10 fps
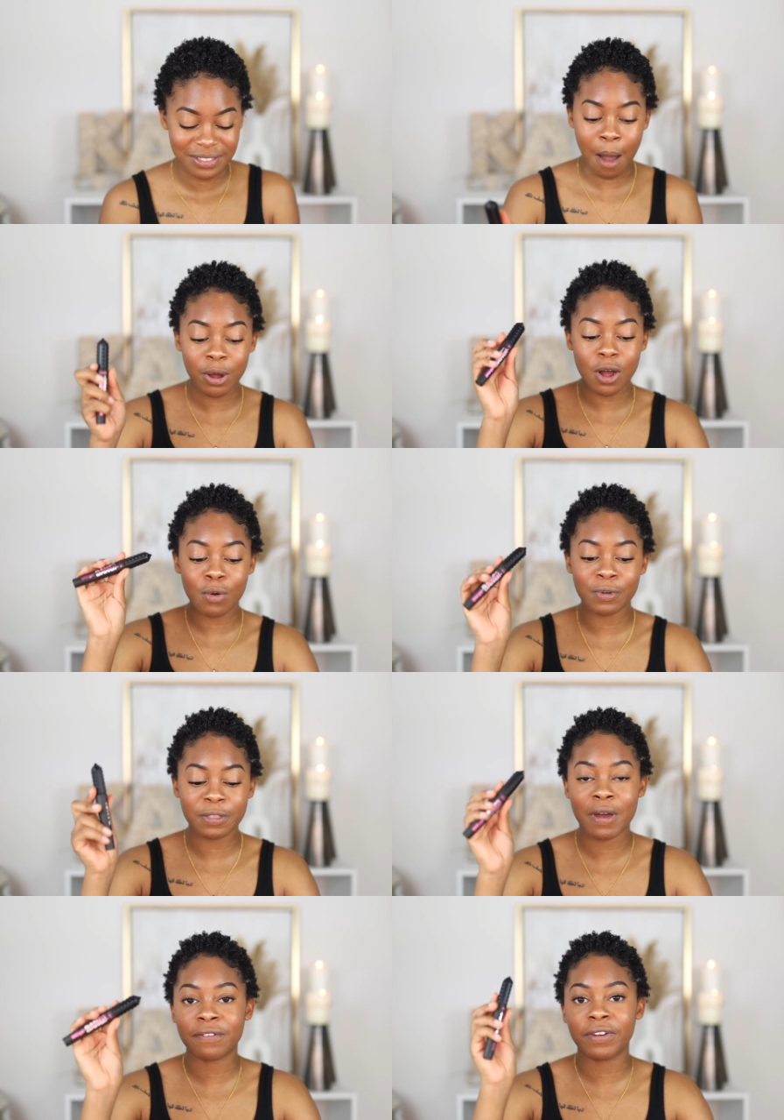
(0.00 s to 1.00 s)
I'm gonna go in
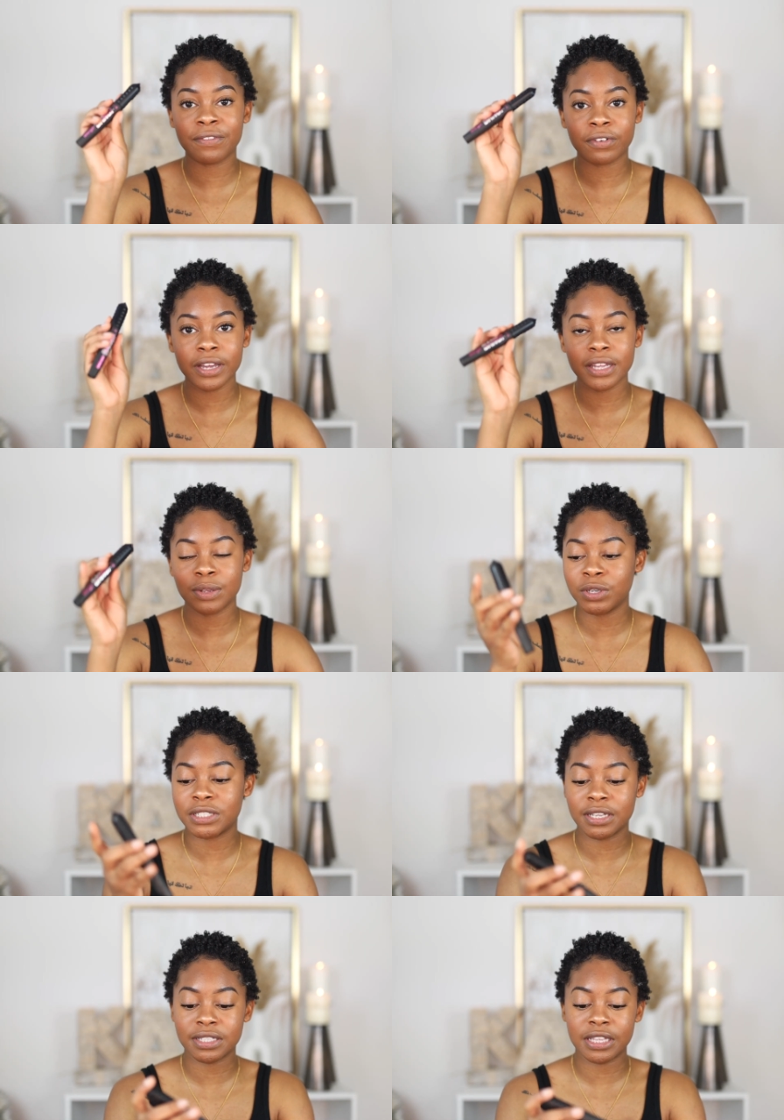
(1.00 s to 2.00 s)
with my favorite, which
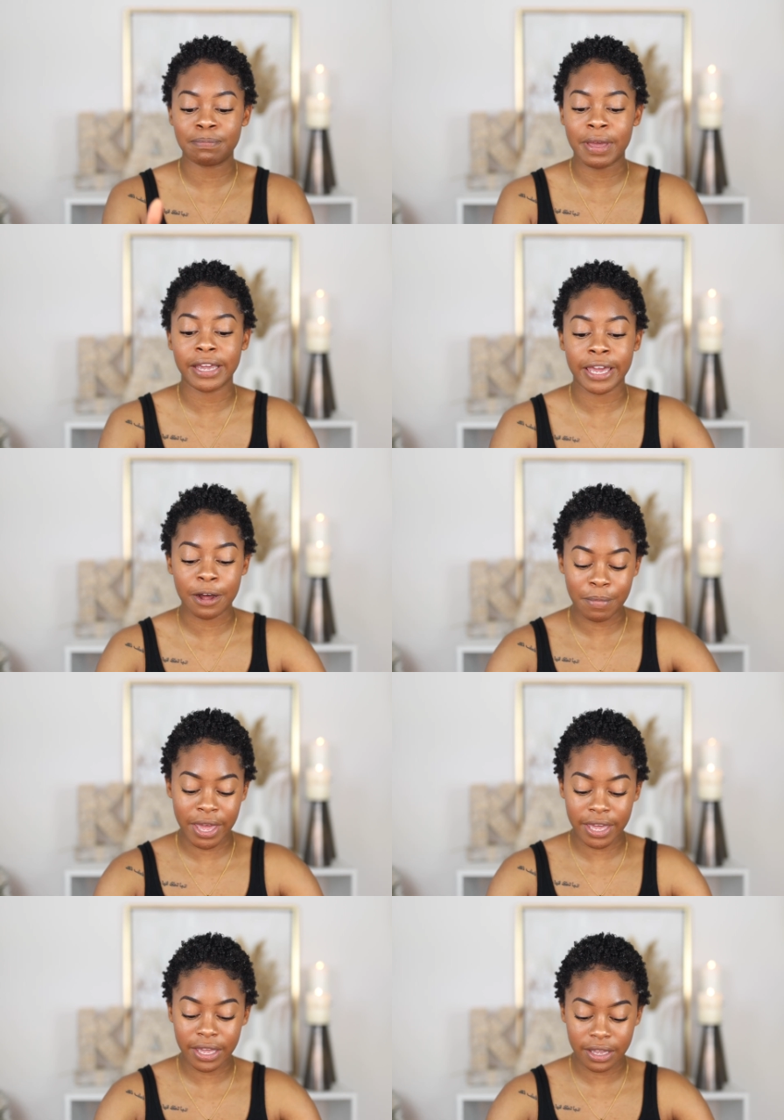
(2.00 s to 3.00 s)
is the Bad Gal
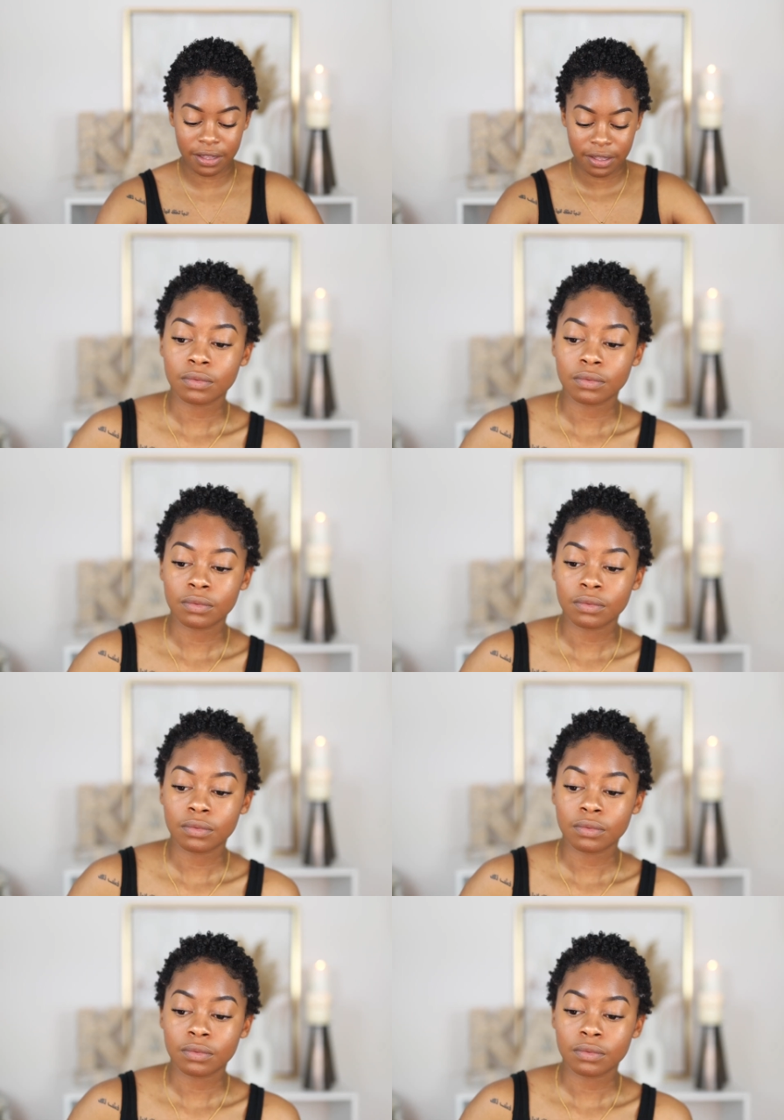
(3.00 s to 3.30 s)
Bang.